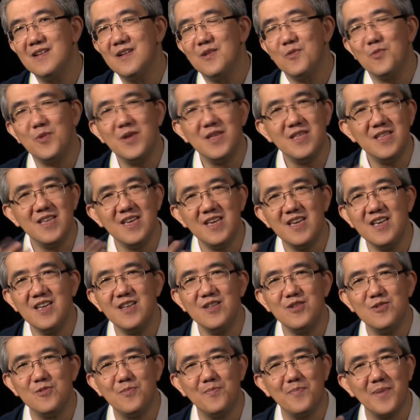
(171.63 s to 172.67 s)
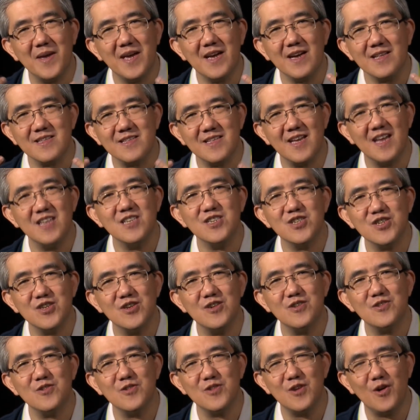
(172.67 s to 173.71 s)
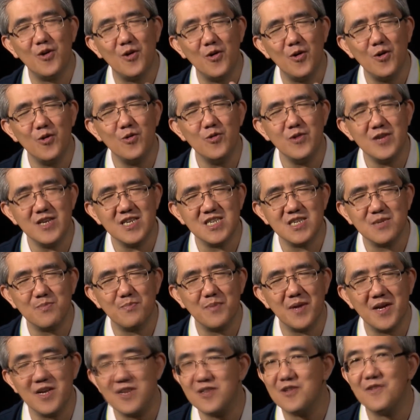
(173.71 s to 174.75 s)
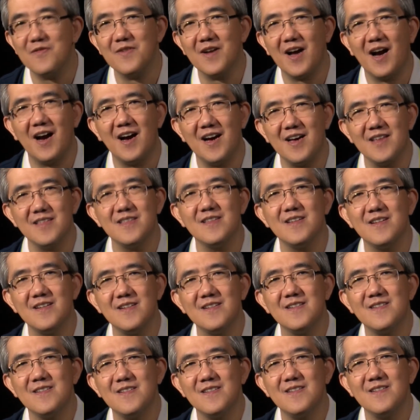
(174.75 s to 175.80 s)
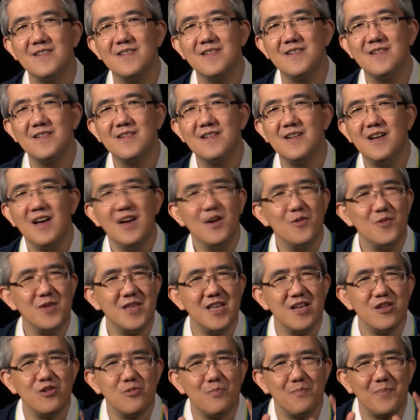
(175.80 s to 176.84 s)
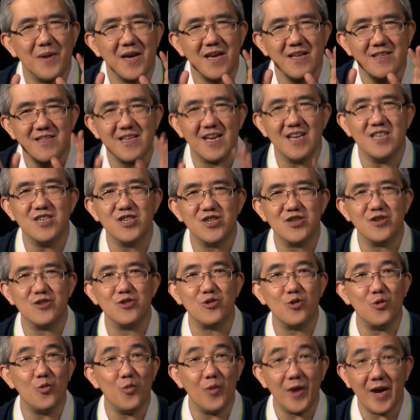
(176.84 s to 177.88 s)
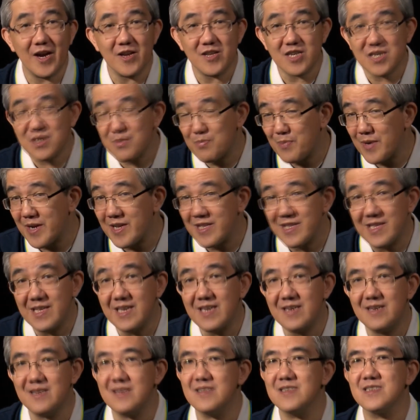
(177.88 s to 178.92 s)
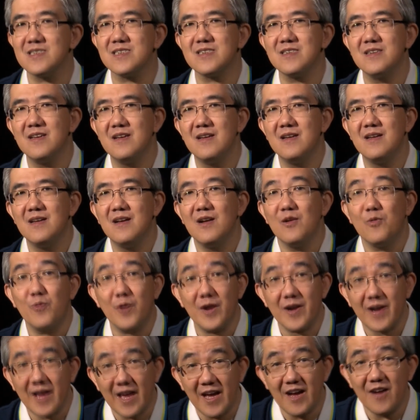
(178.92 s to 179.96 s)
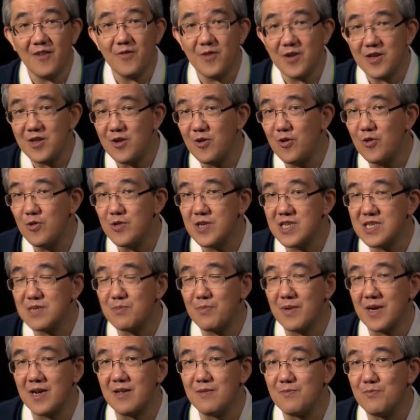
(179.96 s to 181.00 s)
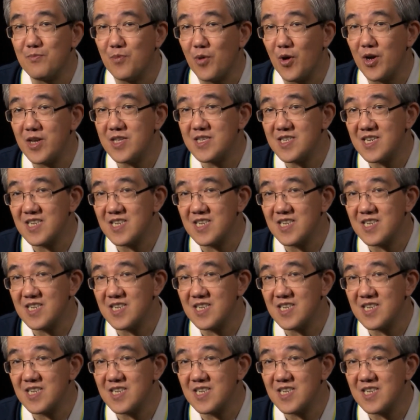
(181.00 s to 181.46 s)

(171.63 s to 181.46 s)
We need to pay attention to the Holy Spirit of God. We need to pay attention to where the Spirit leads. Wherever the Holy Spirit points